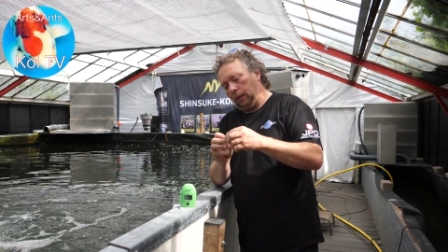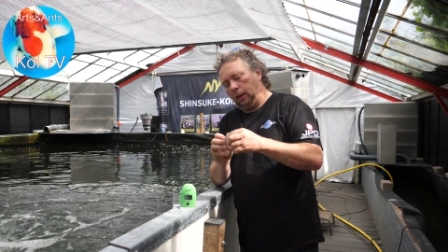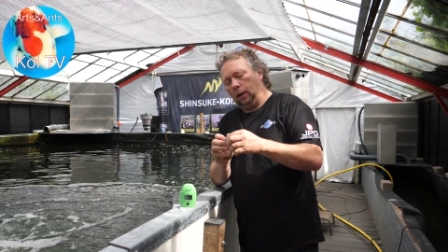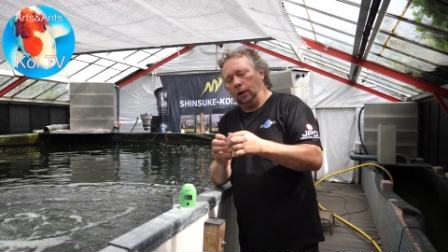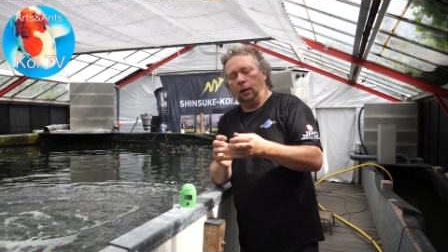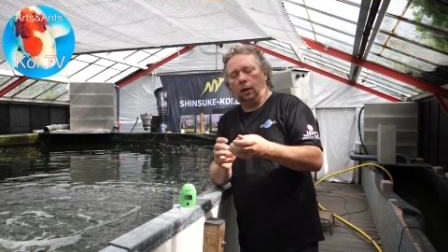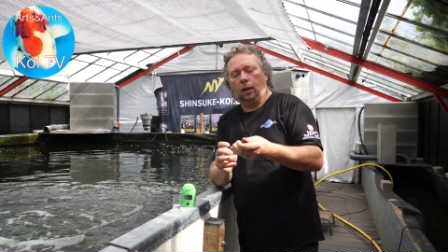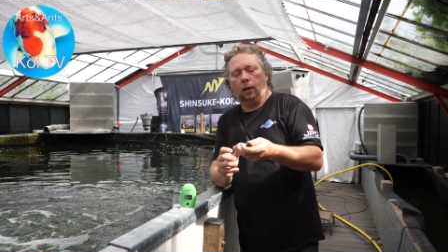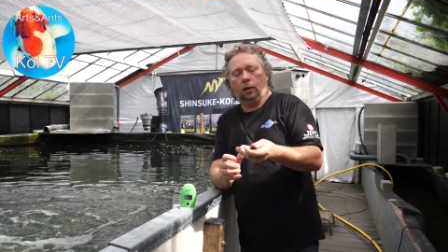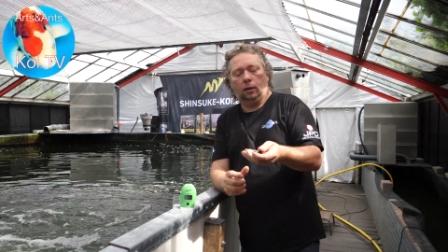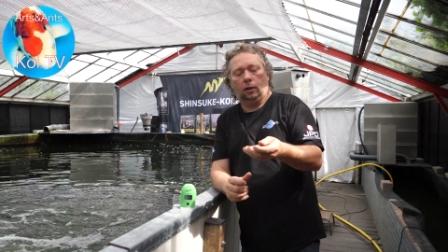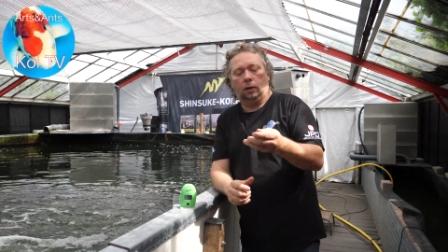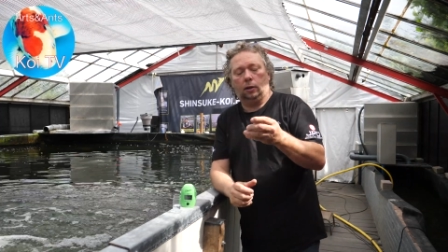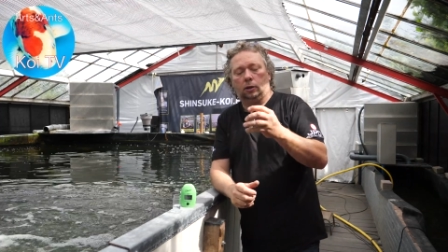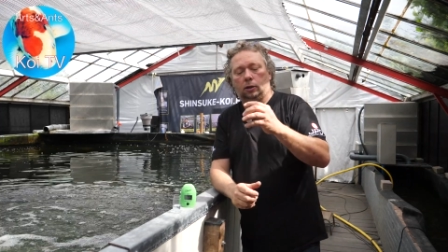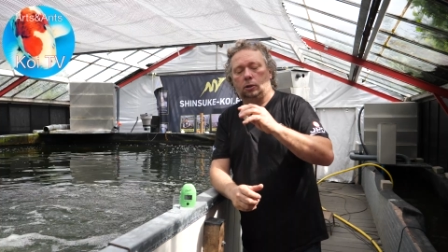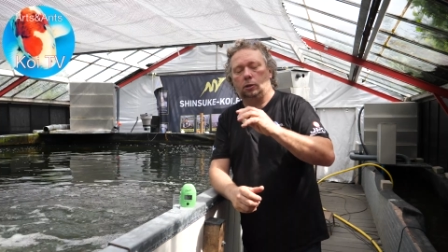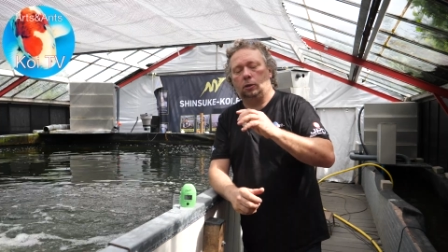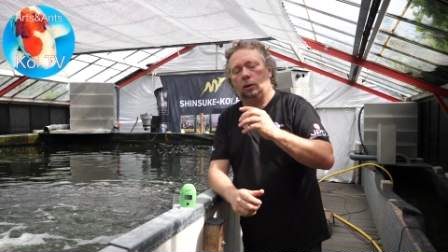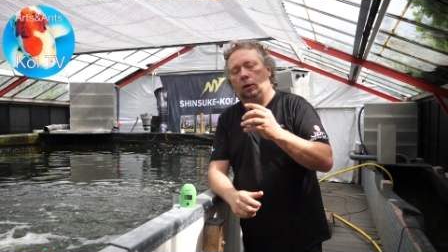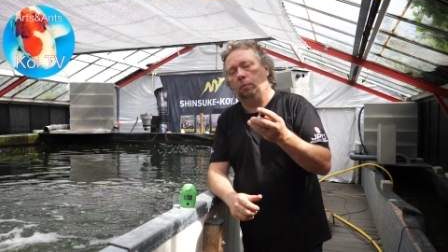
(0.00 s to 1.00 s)
And then
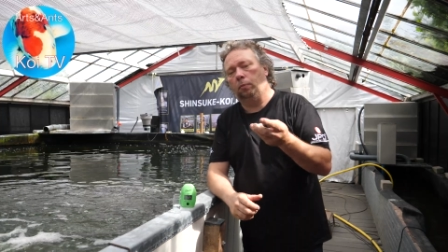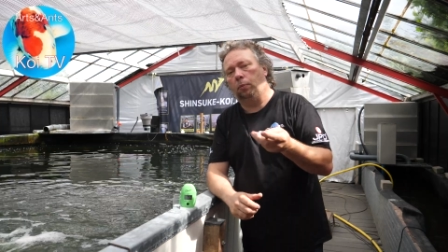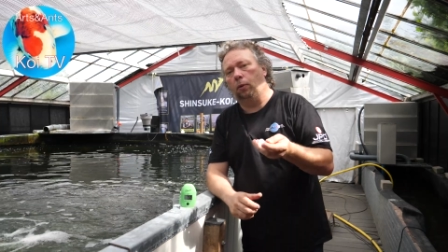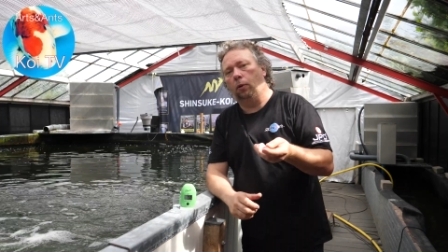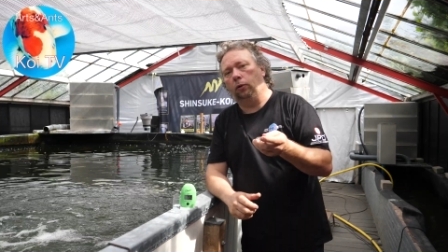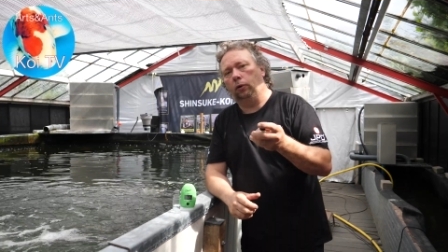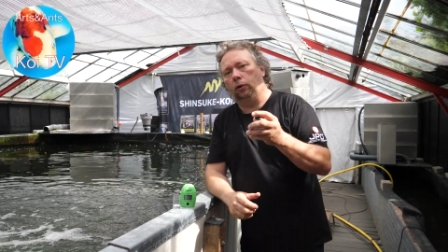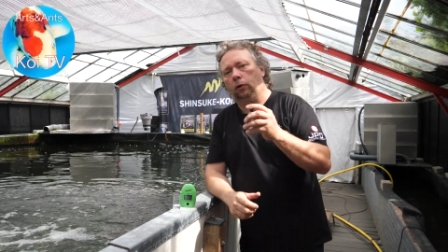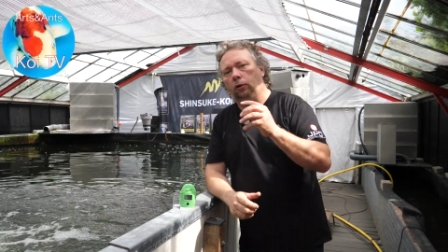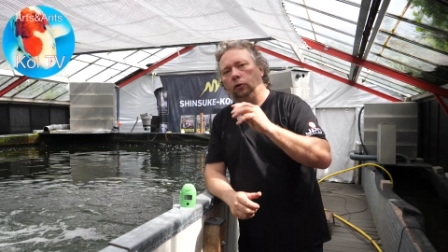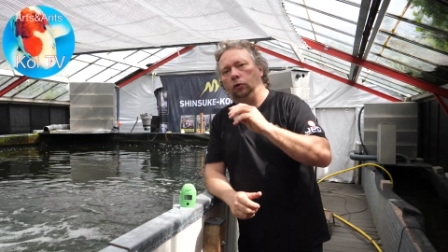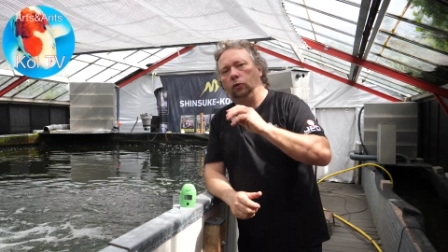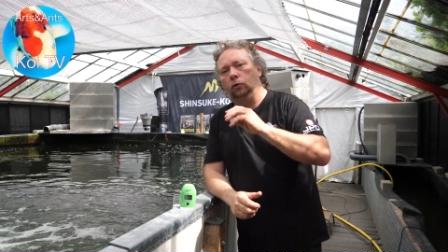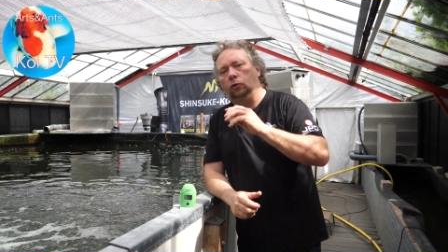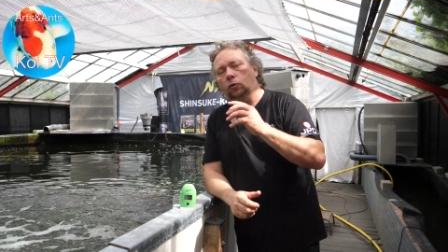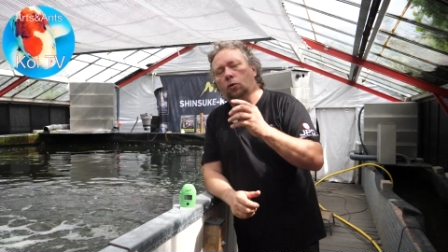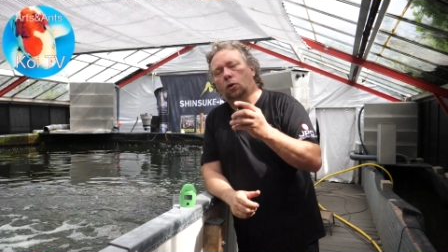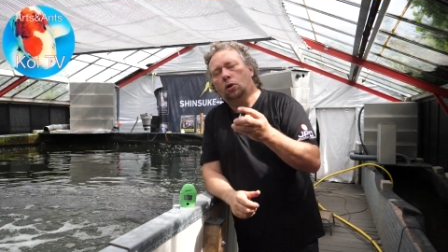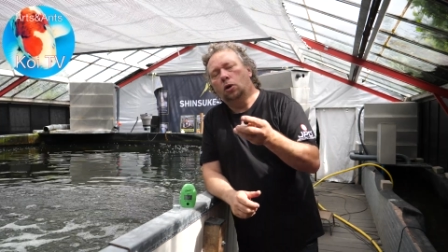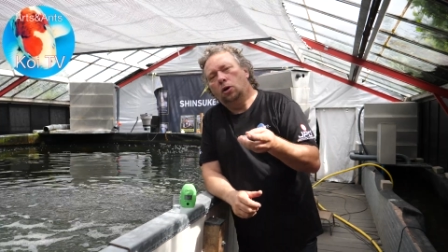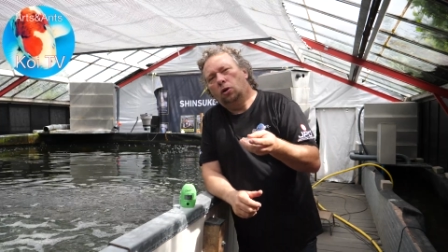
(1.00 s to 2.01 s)
it's important
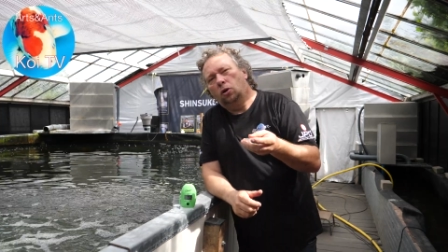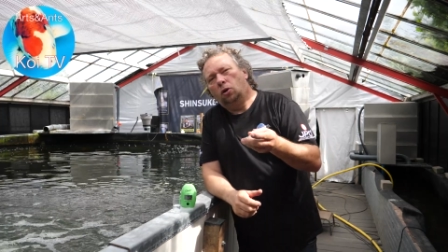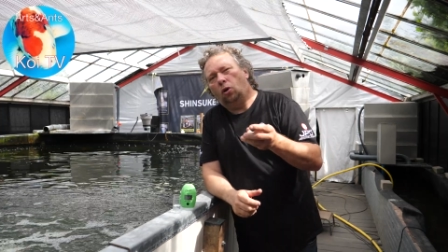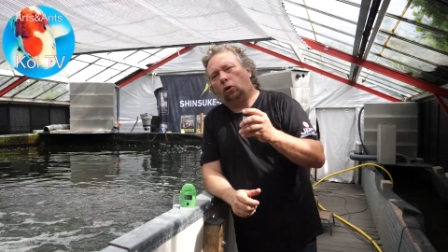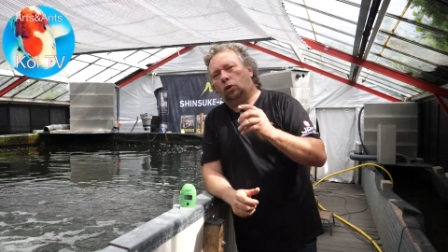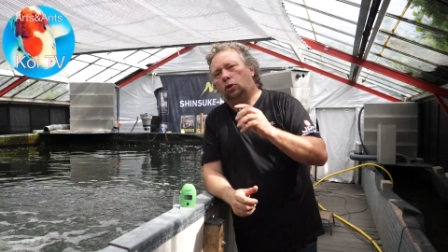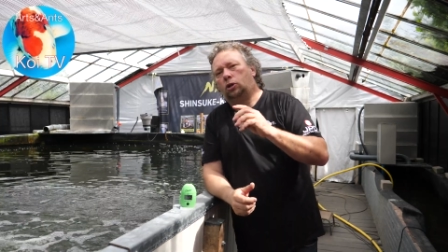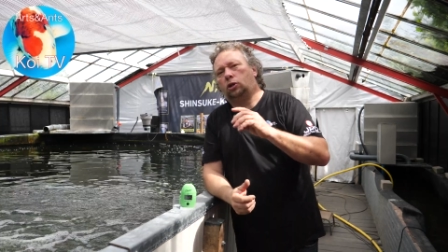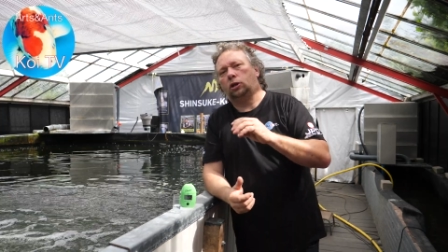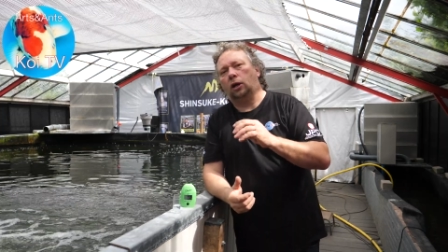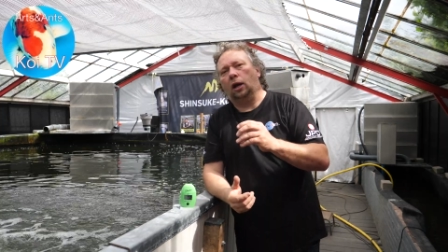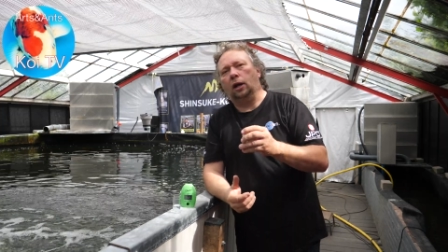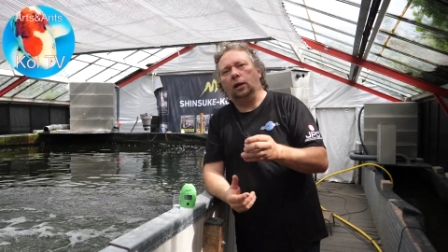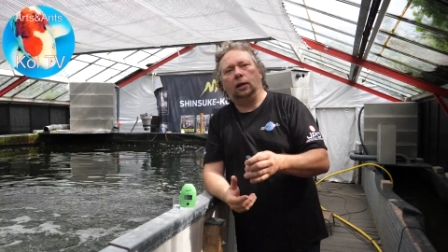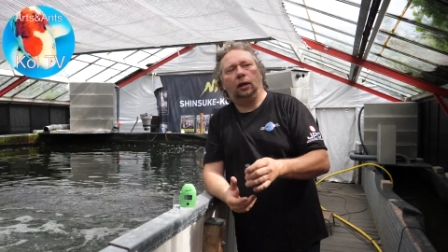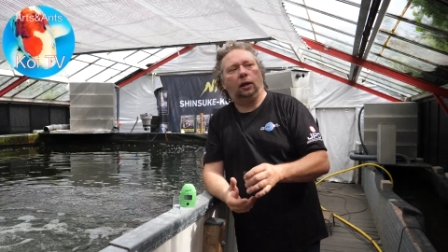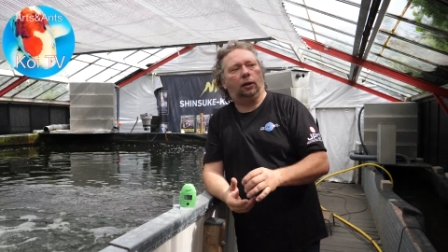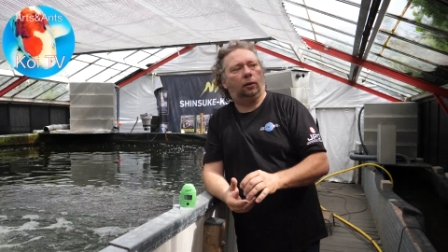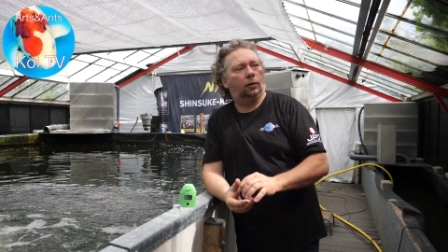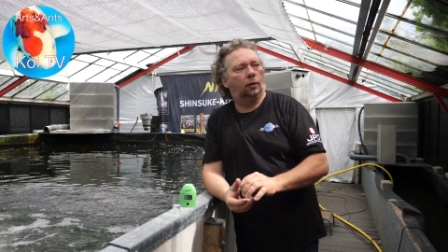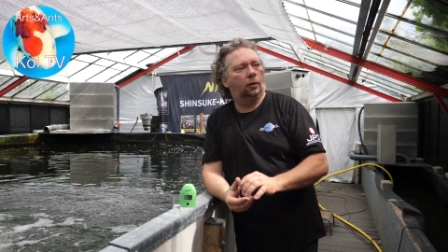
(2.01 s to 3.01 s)
to not shake
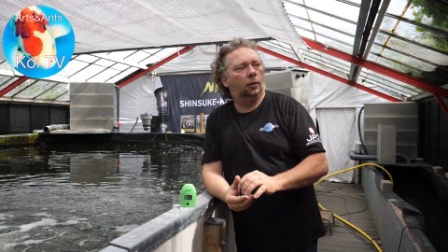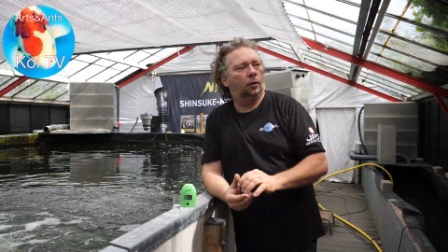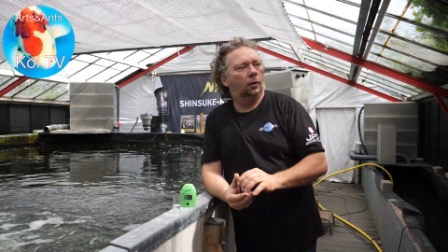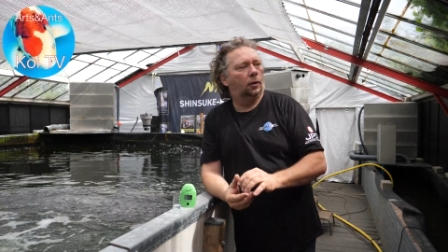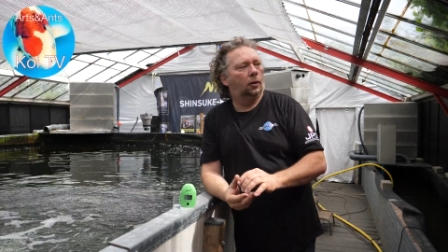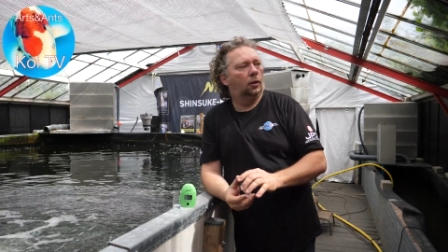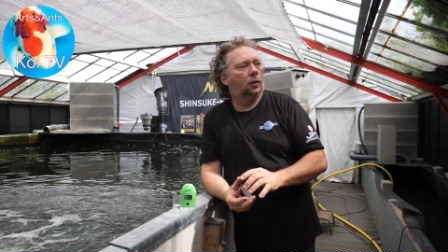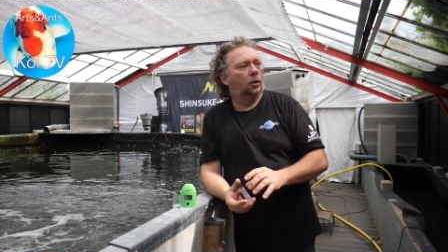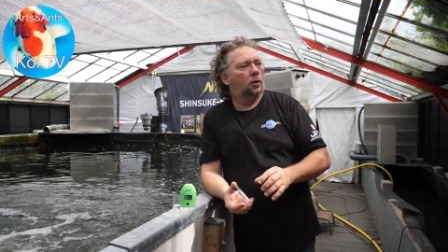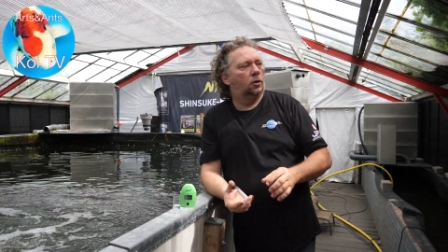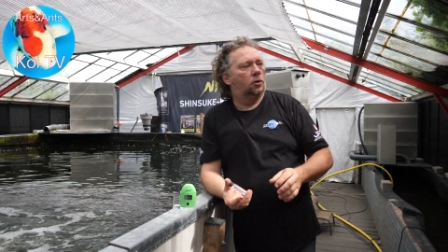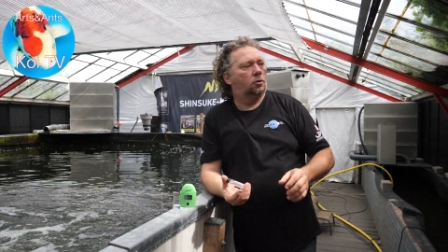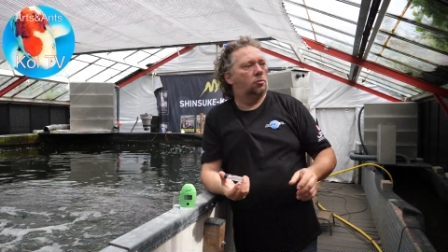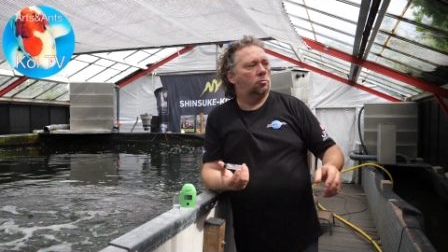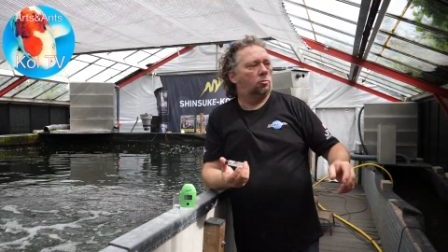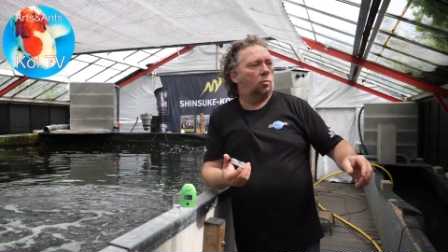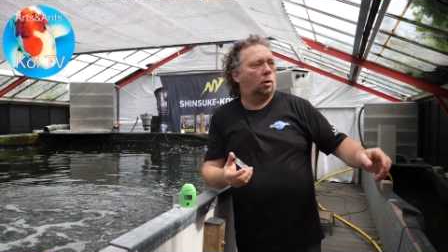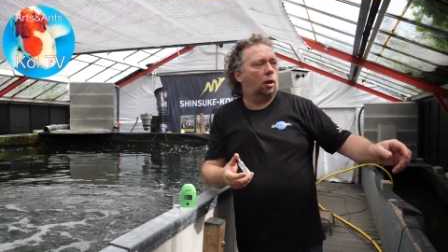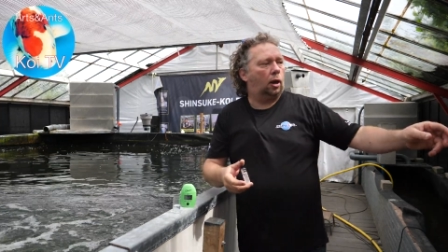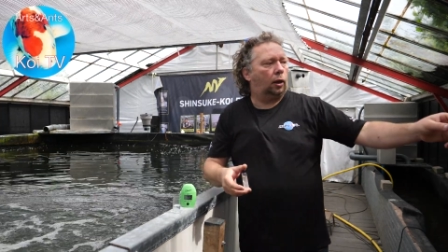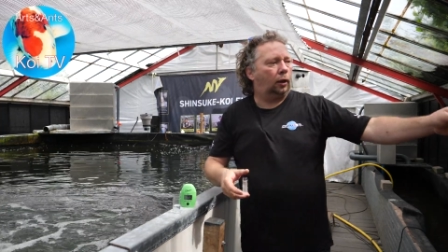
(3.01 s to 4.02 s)
it
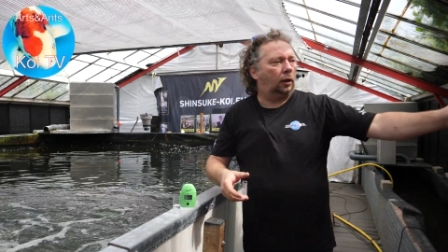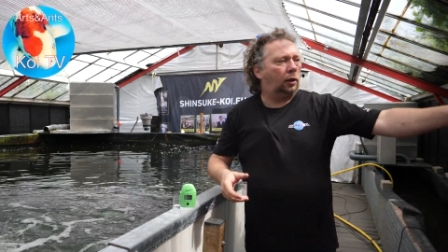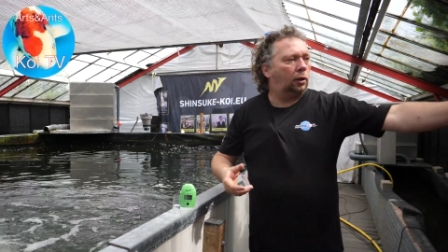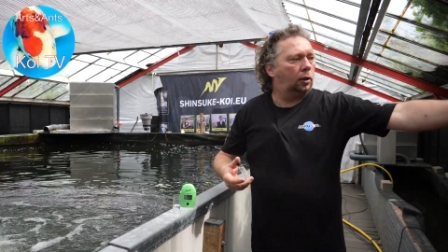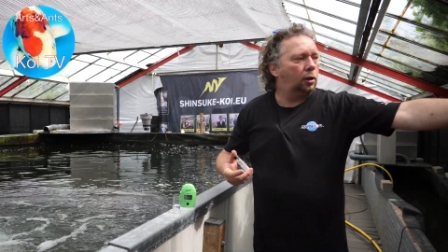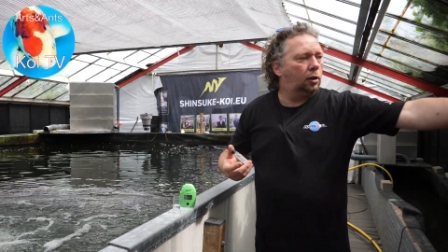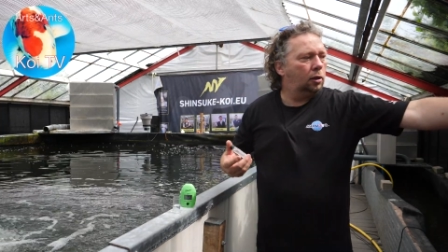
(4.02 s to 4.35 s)
like